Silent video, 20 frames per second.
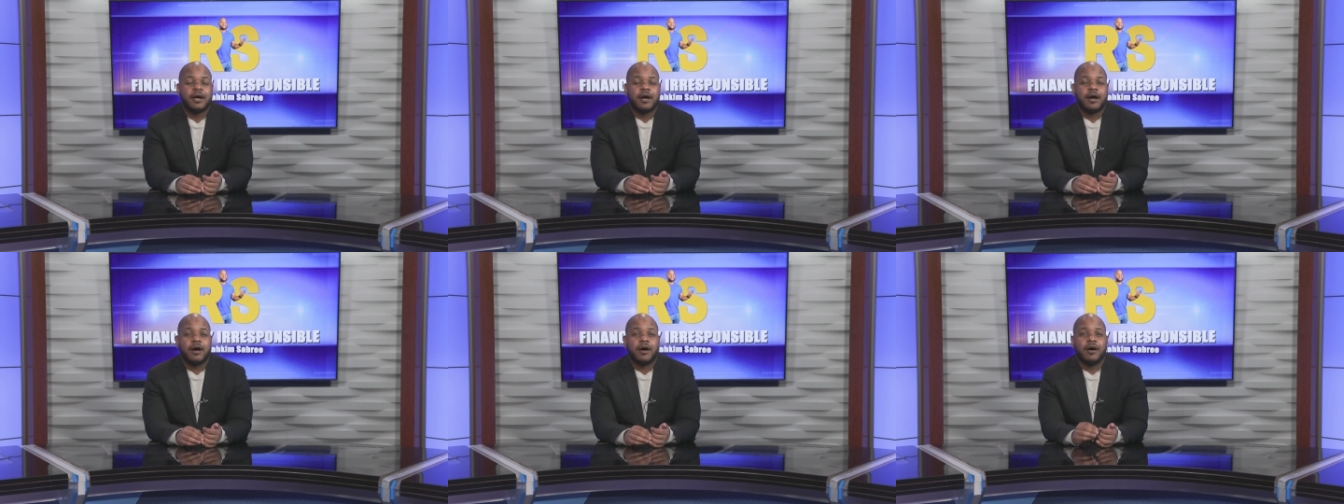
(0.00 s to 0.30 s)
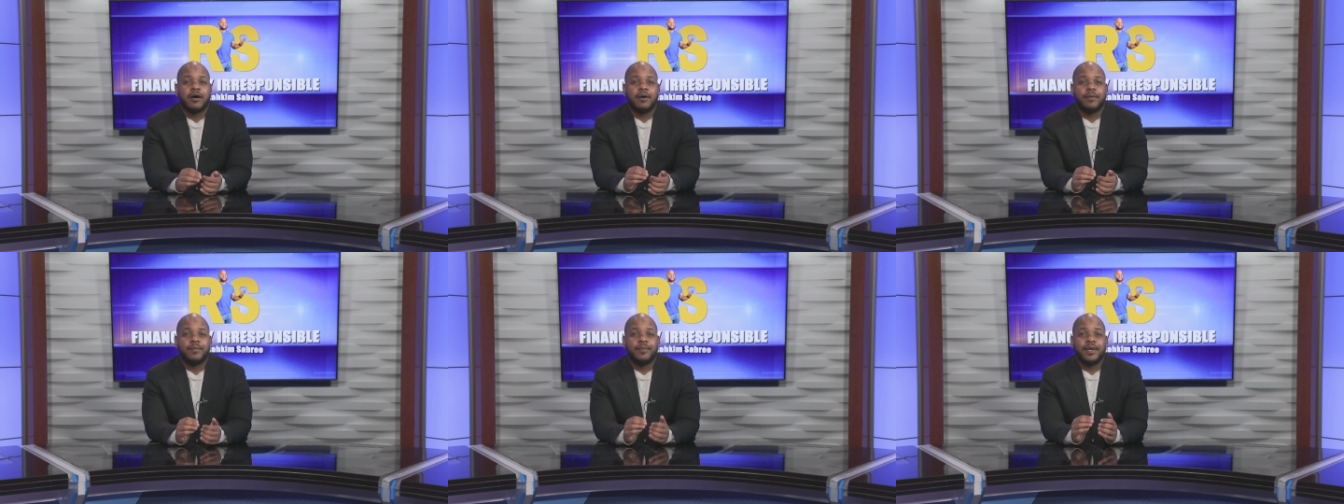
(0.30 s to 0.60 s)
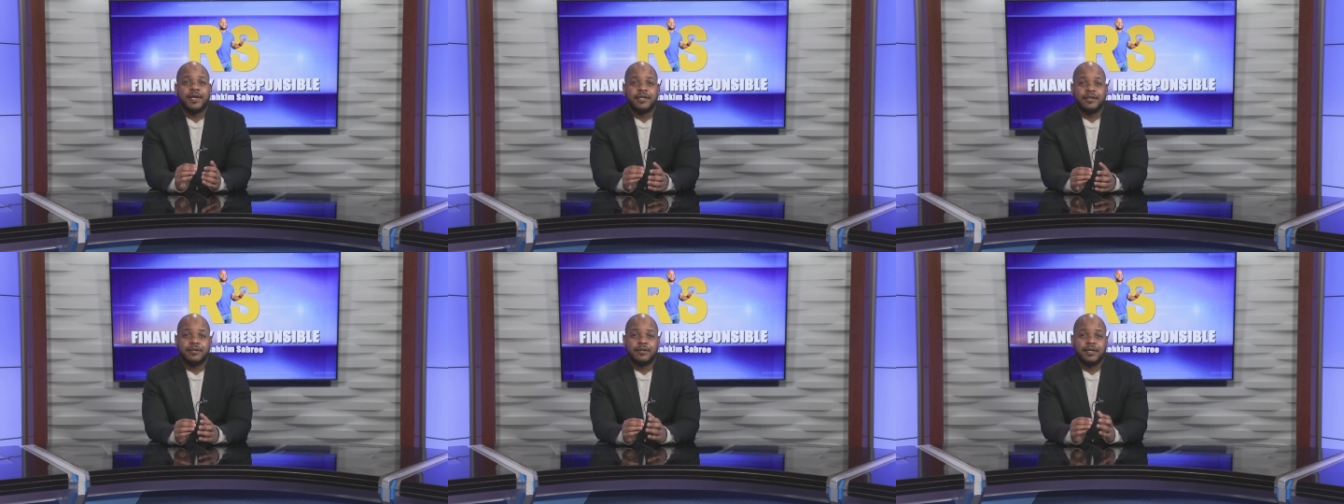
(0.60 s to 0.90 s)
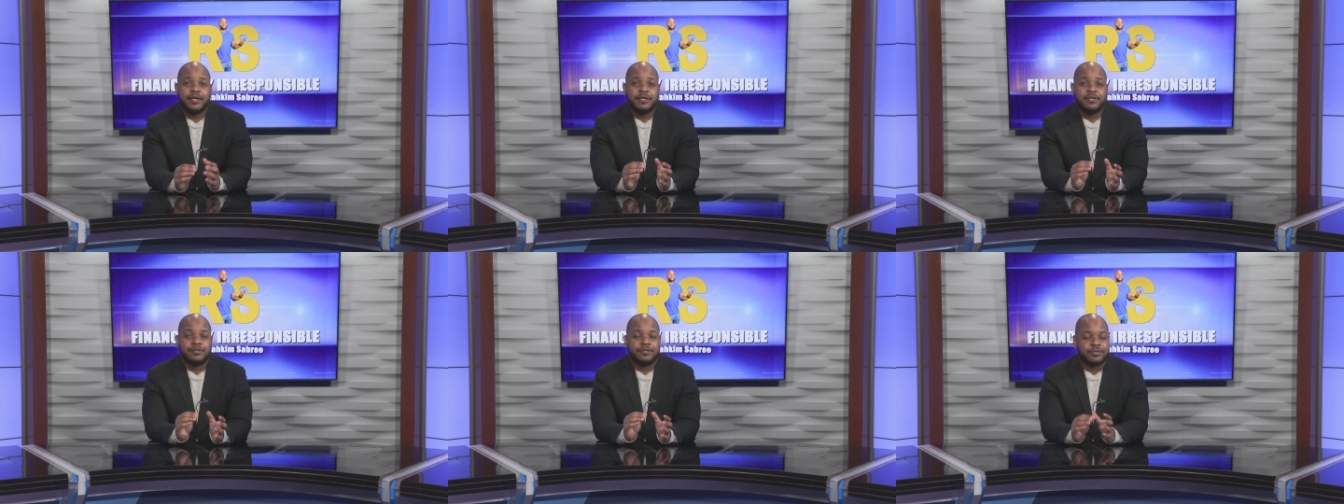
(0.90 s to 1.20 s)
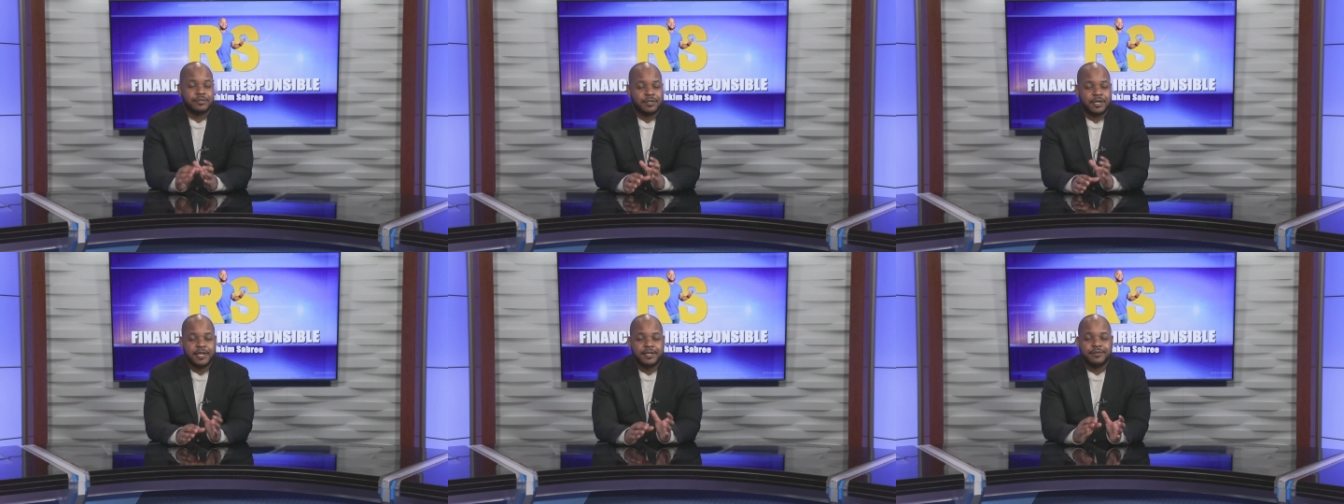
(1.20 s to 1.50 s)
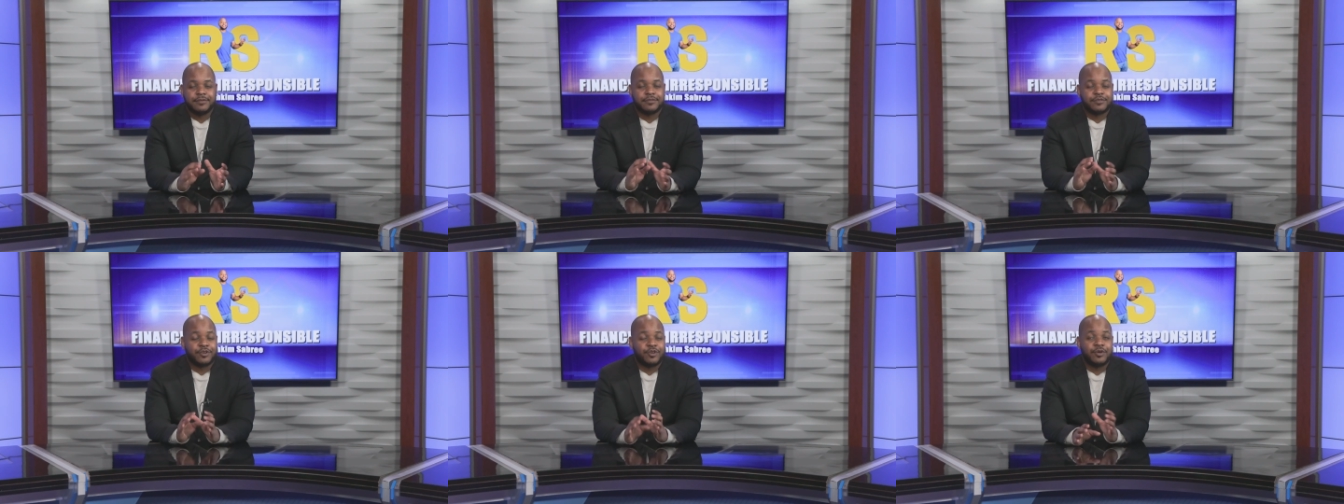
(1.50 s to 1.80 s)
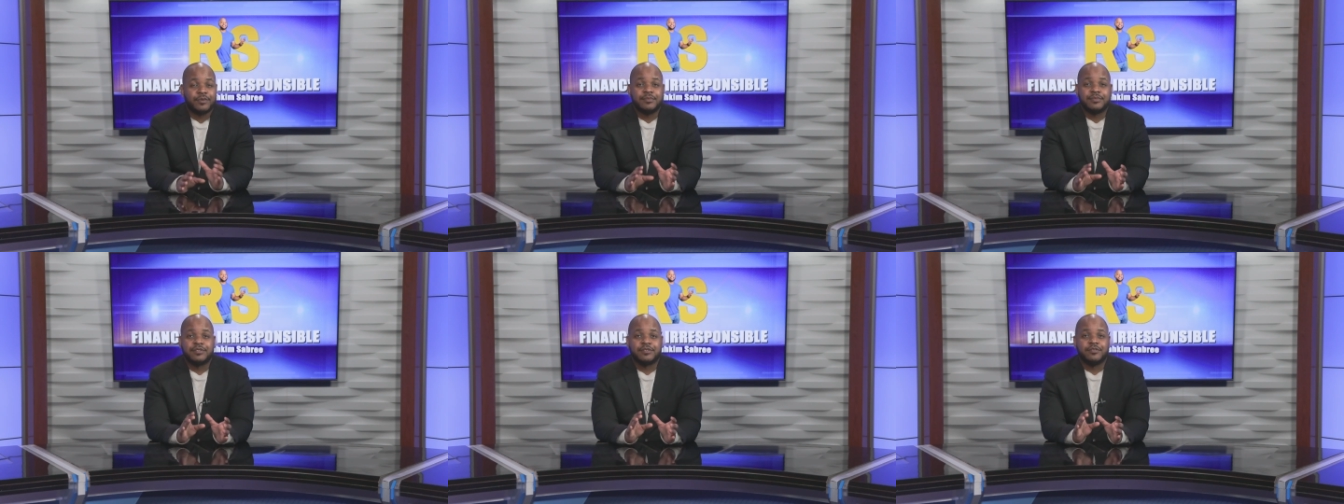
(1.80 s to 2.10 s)
In
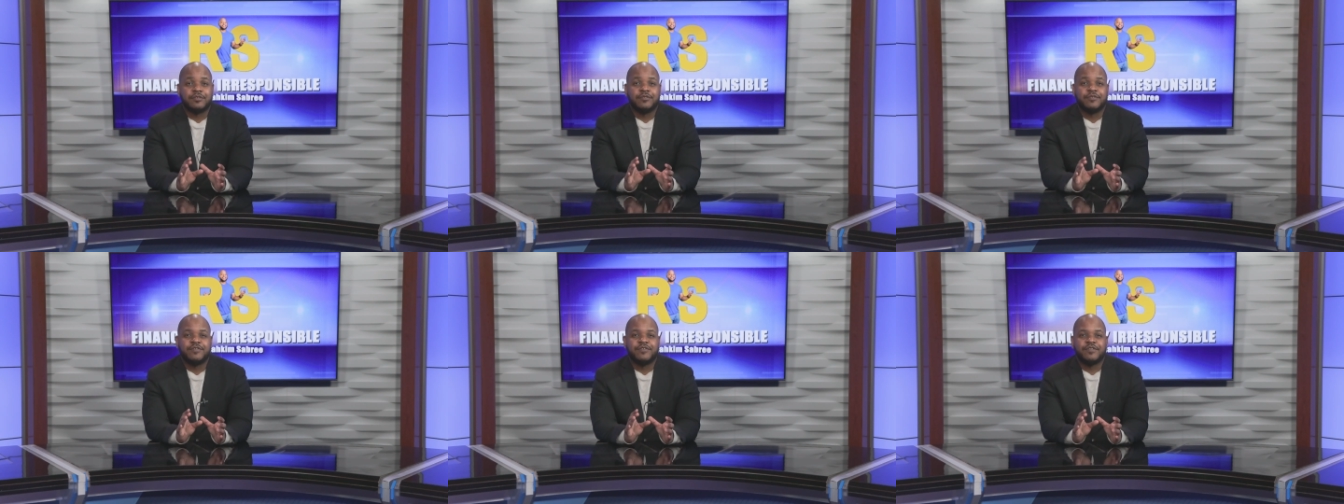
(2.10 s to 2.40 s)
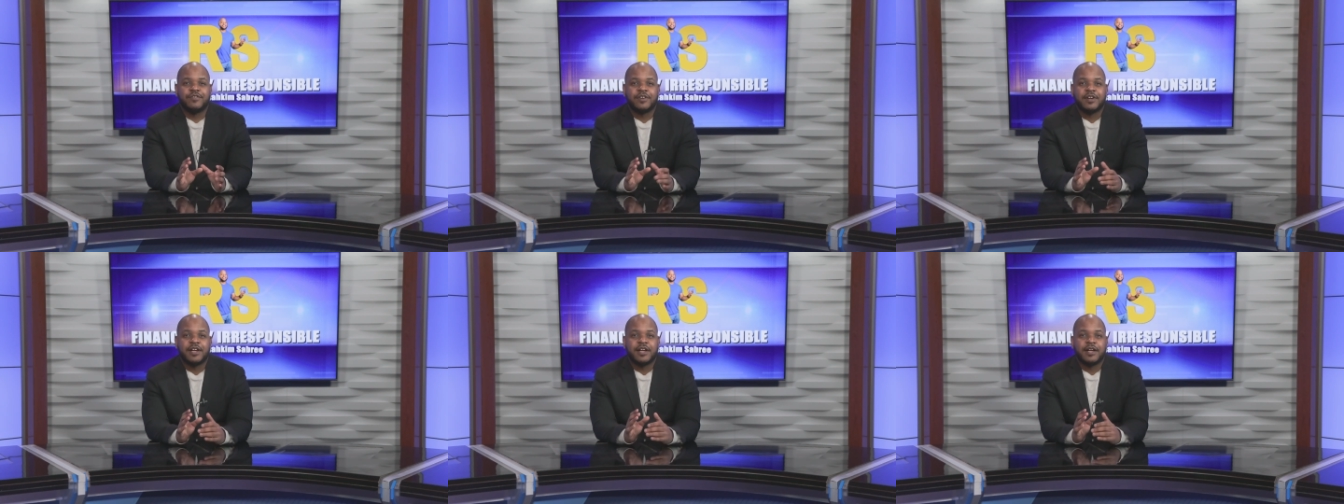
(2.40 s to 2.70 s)
terms of